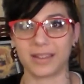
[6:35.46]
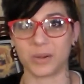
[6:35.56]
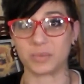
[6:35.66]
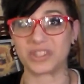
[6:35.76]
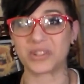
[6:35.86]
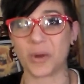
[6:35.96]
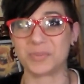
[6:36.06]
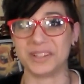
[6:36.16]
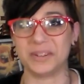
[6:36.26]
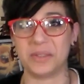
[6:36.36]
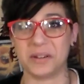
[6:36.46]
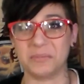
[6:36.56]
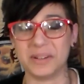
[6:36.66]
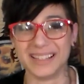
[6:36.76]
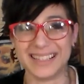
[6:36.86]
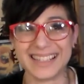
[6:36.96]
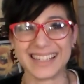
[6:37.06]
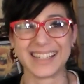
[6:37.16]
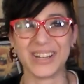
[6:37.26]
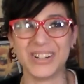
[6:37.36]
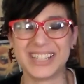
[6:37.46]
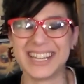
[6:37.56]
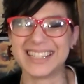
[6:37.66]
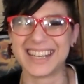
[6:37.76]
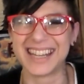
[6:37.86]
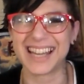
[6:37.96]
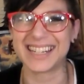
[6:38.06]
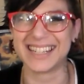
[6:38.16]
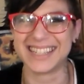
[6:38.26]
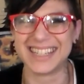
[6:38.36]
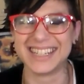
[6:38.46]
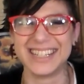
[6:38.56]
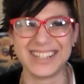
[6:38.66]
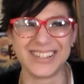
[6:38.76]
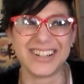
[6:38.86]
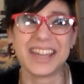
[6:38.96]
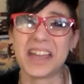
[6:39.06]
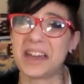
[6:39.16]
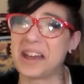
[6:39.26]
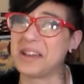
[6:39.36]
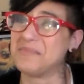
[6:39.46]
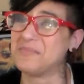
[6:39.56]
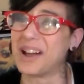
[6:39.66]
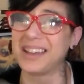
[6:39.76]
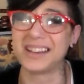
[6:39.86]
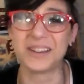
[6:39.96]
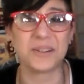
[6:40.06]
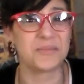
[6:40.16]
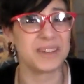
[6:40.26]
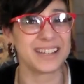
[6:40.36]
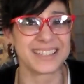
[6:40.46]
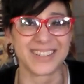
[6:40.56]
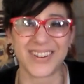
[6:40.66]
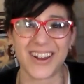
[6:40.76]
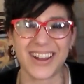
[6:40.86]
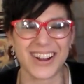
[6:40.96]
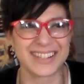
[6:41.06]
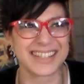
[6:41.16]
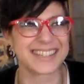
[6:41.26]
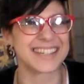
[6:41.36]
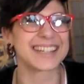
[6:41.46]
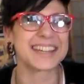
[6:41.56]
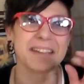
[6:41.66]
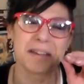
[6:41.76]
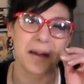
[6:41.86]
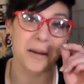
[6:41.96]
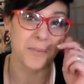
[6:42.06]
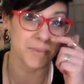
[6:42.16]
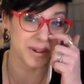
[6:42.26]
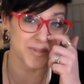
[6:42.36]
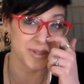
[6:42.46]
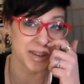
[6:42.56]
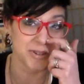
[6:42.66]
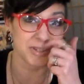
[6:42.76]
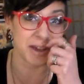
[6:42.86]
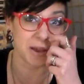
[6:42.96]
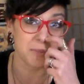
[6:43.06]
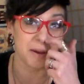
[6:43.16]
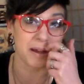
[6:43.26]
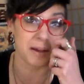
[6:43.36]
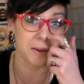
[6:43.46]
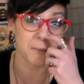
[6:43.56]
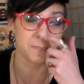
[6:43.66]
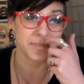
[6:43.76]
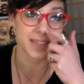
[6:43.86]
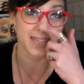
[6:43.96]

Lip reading: you know, sculpted them, which is not easy to do, and I am by no means very artistic, but if you take your time,